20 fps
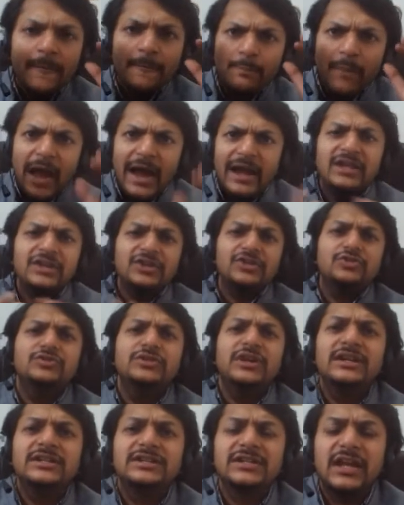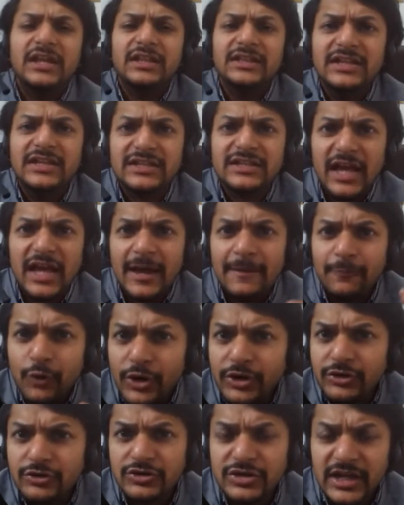My dear students, in this I am
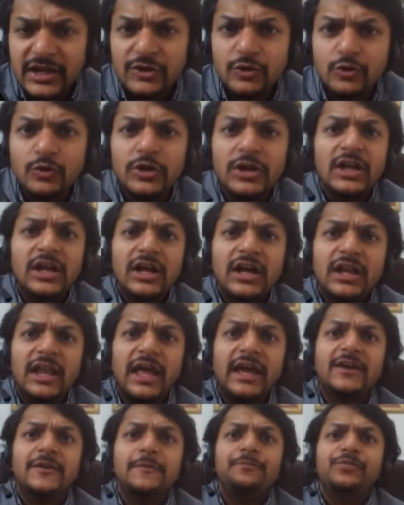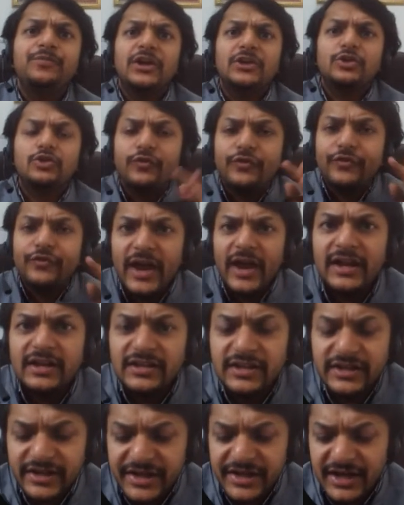going to tell you, like, to
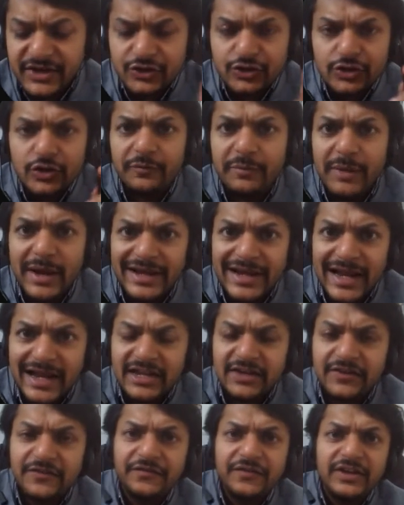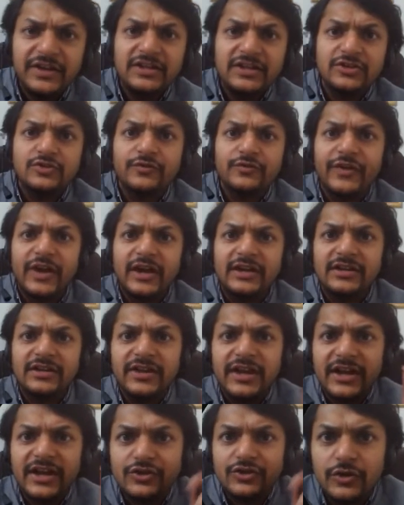find the direction of magnetic field, to find the
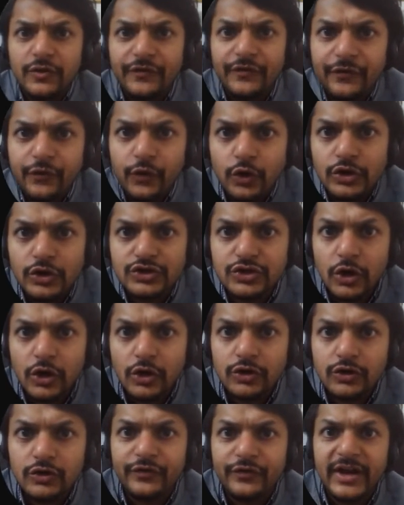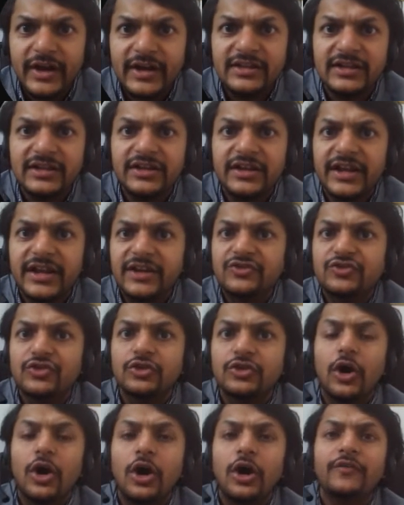direction of force, or to find the
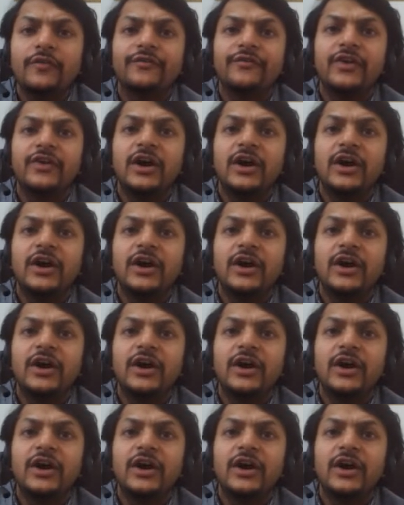direction of